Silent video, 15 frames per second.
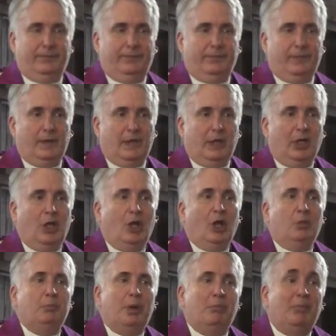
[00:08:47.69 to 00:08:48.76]

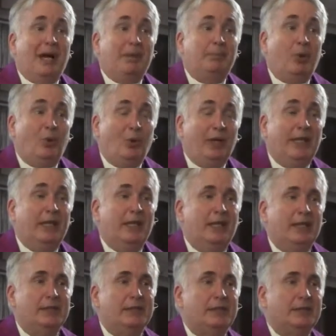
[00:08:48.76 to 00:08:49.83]
But my point
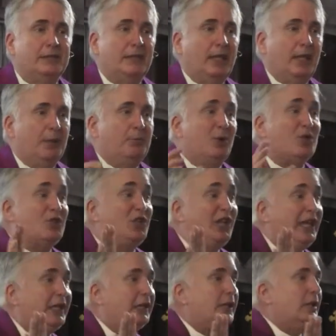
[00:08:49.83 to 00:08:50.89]
is, is that
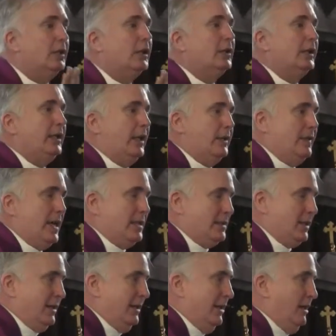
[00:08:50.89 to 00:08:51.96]
particularly in that
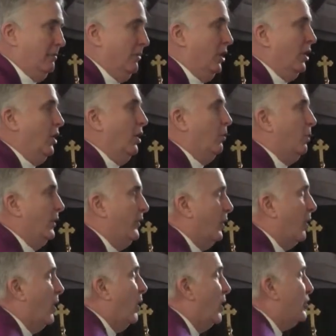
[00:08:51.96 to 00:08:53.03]
time, when
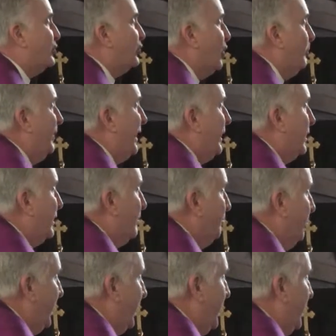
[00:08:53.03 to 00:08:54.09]
there are so many
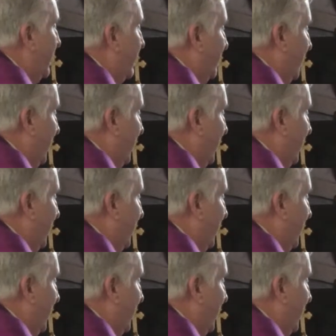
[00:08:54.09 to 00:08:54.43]
competing